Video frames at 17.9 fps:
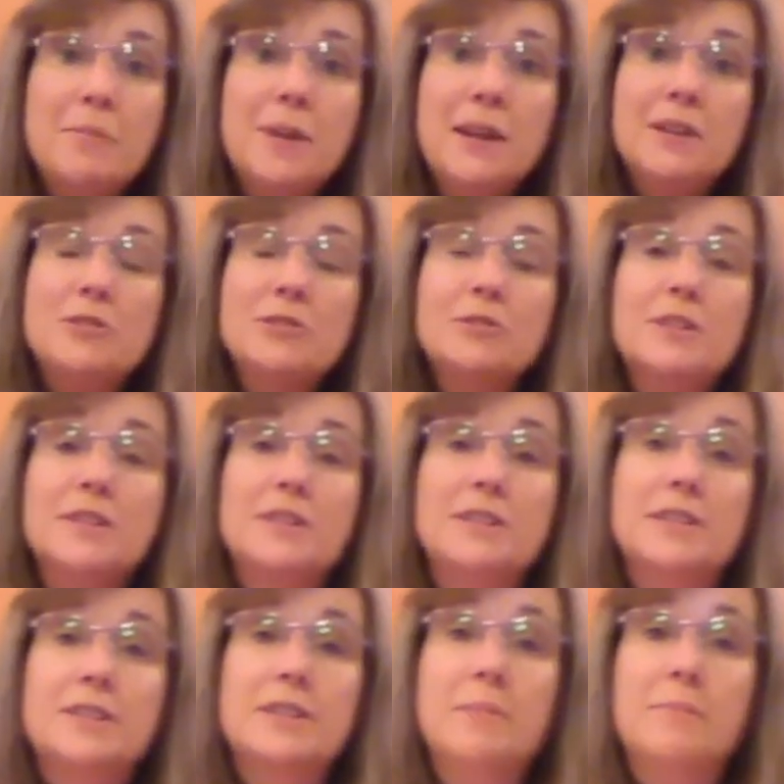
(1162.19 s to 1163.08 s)
manger
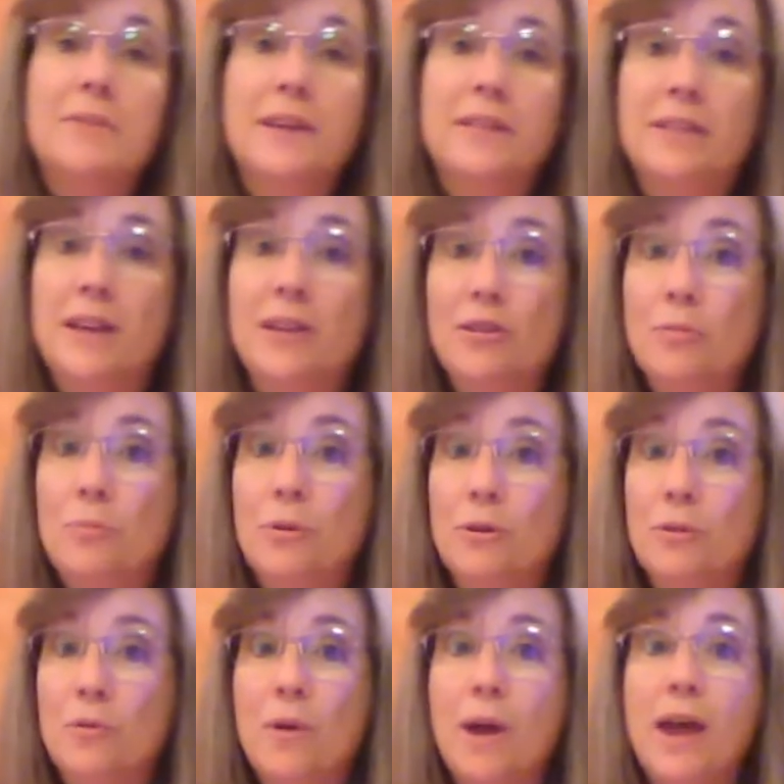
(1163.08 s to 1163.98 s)
isn't something that you
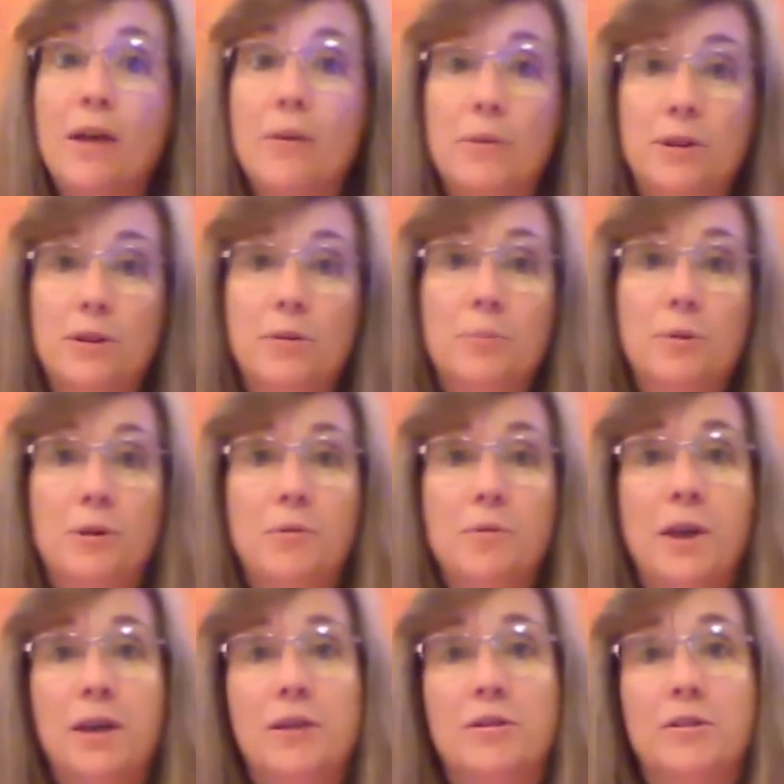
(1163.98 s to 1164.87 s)
put away when you put
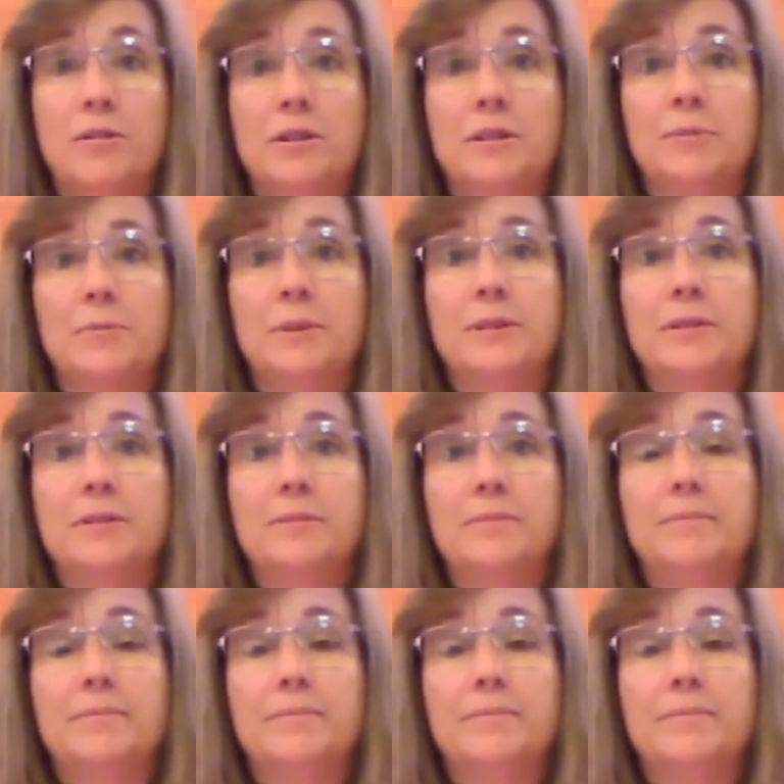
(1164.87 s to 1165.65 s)
away your Christmas.